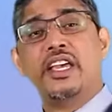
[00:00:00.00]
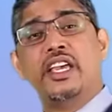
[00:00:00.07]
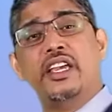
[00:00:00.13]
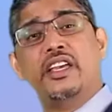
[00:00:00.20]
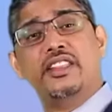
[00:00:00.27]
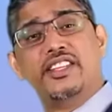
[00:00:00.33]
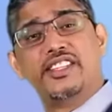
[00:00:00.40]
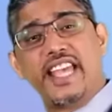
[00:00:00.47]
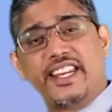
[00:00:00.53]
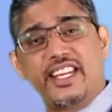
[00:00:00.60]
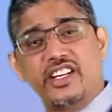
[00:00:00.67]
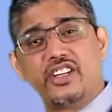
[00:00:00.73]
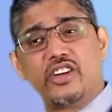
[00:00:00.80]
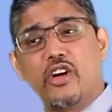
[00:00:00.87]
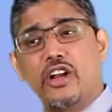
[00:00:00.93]
In the
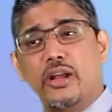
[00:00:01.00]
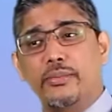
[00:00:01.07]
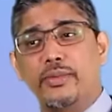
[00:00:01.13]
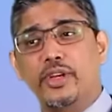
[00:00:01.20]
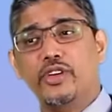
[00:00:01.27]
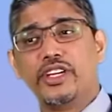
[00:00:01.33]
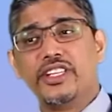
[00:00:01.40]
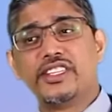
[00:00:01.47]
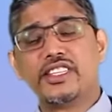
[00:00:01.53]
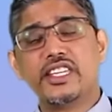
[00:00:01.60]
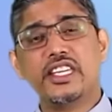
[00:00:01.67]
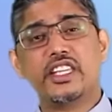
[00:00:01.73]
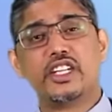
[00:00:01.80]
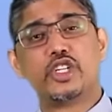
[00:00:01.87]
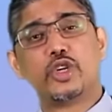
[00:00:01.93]
second column, you can see
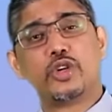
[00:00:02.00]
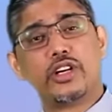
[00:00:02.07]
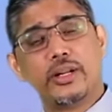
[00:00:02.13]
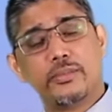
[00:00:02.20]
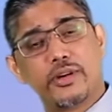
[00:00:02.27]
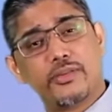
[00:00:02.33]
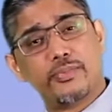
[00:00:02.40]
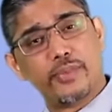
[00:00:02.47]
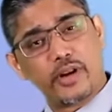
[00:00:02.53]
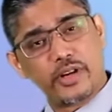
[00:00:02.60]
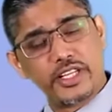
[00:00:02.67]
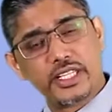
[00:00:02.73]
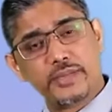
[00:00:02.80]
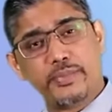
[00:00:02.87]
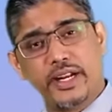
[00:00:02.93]
the total number of
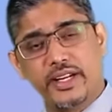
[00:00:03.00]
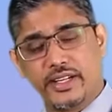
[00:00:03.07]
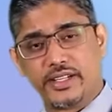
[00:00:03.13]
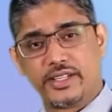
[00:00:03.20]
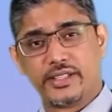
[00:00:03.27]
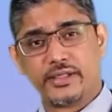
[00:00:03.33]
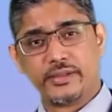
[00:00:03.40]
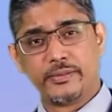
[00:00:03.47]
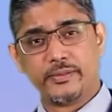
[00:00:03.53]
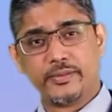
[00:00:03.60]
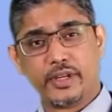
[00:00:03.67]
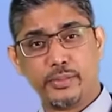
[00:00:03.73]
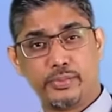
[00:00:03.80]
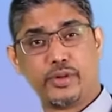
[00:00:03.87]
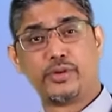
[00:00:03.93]
participants
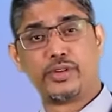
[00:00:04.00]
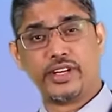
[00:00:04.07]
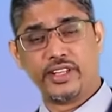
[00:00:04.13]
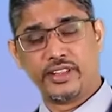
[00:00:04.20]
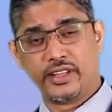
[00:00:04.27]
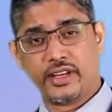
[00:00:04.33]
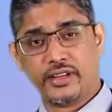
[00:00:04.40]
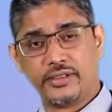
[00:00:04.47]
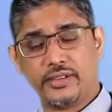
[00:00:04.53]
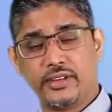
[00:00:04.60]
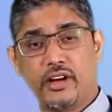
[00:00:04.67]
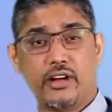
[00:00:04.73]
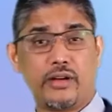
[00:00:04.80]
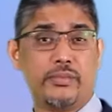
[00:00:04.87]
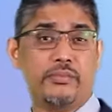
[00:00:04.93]
reported in that
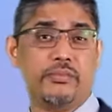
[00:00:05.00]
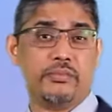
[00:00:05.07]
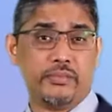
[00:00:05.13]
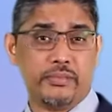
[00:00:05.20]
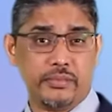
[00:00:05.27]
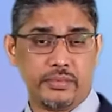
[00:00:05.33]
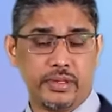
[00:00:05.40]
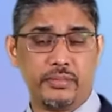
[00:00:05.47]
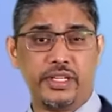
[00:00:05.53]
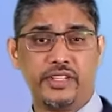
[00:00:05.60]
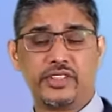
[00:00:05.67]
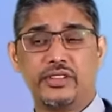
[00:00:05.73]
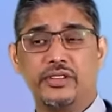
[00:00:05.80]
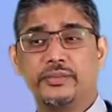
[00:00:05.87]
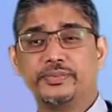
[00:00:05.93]
or
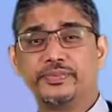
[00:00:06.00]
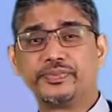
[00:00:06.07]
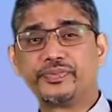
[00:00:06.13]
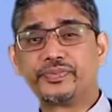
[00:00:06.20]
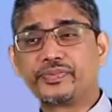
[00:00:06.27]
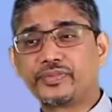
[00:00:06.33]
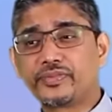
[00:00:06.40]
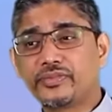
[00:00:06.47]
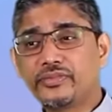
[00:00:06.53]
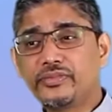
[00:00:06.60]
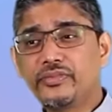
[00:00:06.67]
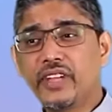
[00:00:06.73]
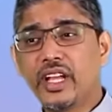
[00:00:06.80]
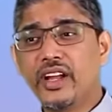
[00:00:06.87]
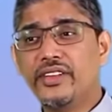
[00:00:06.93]
published.
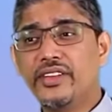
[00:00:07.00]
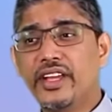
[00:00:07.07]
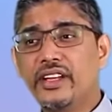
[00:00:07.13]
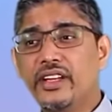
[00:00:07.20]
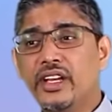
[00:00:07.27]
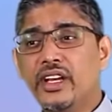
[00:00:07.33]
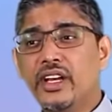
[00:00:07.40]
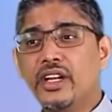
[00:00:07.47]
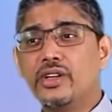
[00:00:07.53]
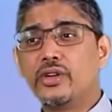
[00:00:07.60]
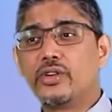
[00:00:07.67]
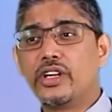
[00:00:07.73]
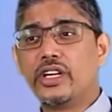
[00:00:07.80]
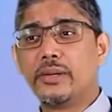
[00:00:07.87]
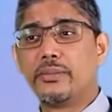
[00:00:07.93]
And then
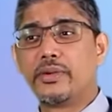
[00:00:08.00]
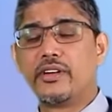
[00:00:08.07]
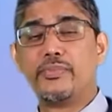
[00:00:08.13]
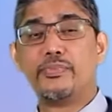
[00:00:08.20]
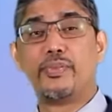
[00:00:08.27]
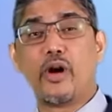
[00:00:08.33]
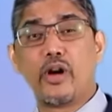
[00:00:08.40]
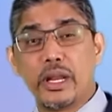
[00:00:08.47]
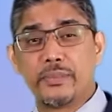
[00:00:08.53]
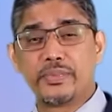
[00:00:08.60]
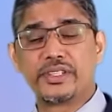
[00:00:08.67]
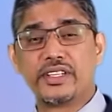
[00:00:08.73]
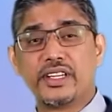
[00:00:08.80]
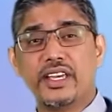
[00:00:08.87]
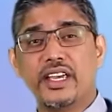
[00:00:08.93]
total number of
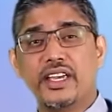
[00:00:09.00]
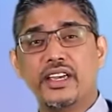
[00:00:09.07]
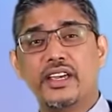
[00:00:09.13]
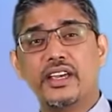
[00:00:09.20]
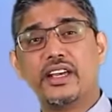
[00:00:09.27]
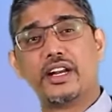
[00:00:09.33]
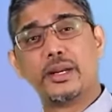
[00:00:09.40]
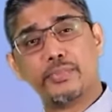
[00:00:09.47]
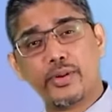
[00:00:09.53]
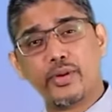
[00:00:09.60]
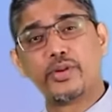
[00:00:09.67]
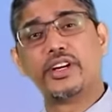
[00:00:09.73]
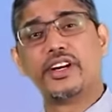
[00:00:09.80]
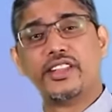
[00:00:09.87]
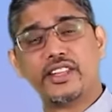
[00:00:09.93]
polyps
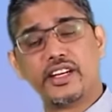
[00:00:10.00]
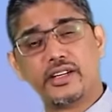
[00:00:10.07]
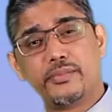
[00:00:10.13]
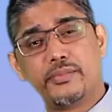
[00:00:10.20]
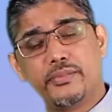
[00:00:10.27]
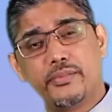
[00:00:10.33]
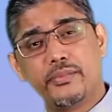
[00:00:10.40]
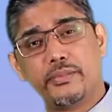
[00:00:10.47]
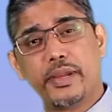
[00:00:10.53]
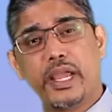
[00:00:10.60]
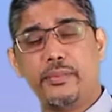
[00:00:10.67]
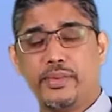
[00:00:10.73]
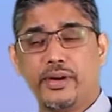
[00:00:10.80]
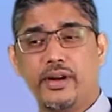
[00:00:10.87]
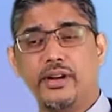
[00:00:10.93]
reported in that
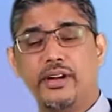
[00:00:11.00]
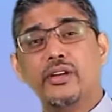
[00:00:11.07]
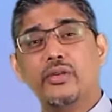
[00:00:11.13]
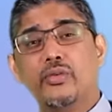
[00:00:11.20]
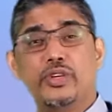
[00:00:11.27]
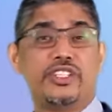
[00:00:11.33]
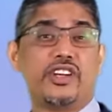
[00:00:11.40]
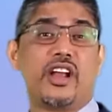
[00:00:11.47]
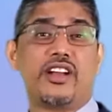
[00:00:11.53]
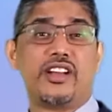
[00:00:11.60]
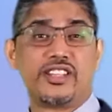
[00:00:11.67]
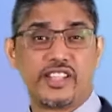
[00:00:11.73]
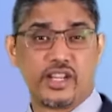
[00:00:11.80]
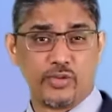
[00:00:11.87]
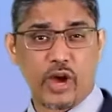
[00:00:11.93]
paper, which are under
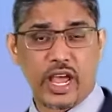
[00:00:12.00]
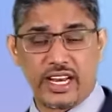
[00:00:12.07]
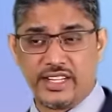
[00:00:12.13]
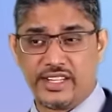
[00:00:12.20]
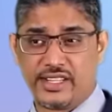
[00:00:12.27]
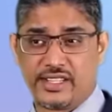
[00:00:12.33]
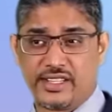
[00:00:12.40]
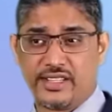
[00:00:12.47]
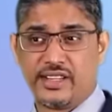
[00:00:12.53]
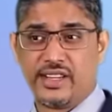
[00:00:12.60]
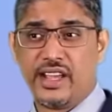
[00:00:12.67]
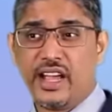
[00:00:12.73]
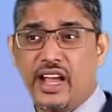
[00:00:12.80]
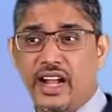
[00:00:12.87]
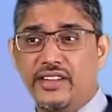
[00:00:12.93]
surveillance.
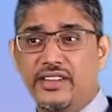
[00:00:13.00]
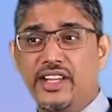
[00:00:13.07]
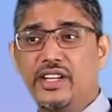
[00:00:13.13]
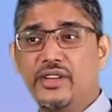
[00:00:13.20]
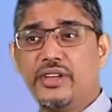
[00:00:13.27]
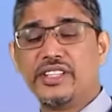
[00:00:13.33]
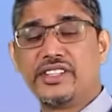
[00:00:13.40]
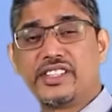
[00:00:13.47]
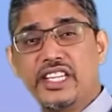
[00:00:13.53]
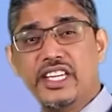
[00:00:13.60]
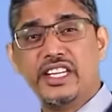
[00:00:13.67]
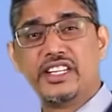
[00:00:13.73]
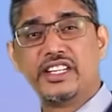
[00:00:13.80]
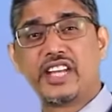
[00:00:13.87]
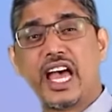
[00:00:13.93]
And then you can
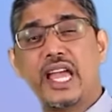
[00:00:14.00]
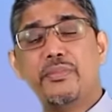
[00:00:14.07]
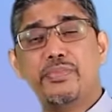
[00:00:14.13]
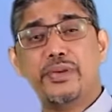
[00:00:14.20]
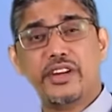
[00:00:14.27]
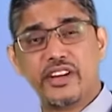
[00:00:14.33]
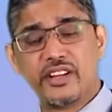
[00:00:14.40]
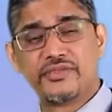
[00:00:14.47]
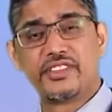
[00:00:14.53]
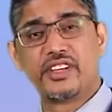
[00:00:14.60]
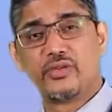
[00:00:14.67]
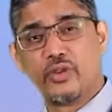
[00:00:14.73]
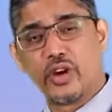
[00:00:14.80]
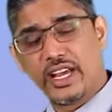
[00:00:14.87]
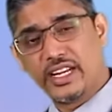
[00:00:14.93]
see time period of
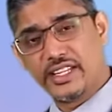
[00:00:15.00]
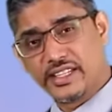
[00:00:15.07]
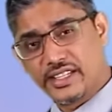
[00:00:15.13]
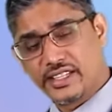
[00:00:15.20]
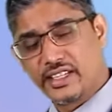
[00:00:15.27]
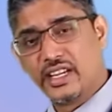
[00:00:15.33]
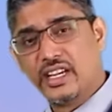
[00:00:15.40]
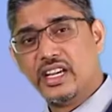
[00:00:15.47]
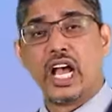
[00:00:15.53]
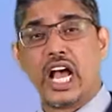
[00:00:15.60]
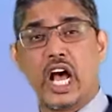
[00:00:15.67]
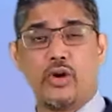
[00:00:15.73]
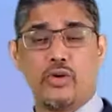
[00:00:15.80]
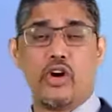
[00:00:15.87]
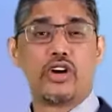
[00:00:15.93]
surveillance,
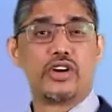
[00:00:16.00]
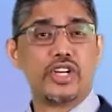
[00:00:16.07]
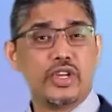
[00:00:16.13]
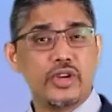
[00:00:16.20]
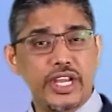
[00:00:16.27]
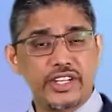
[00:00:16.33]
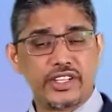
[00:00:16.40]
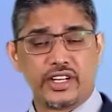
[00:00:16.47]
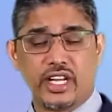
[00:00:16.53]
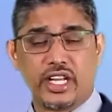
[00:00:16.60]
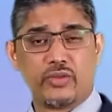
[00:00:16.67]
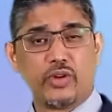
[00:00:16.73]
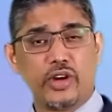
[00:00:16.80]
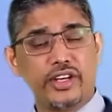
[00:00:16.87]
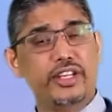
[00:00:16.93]
how long duration, like
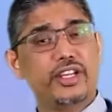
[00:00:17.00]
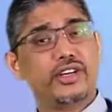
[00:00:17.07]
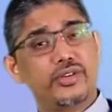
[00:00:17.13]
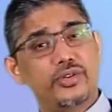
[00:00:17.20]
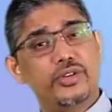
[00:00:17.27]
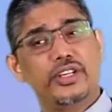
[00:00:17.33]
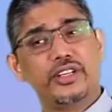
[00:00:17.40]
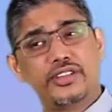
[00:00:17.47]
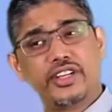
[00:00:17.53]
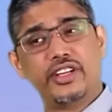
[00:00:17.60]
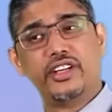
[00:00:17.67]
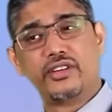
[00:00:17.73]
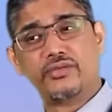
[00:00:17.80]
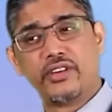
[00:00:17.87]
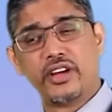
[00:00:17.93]
1 year, 2 year, 3
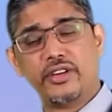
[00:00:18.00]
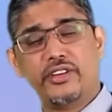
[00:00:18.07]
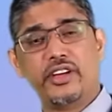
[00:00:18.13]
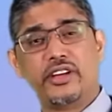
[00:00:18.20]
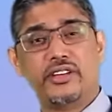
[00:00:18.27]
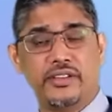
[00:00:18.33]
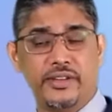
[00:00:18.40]
year, 5 year.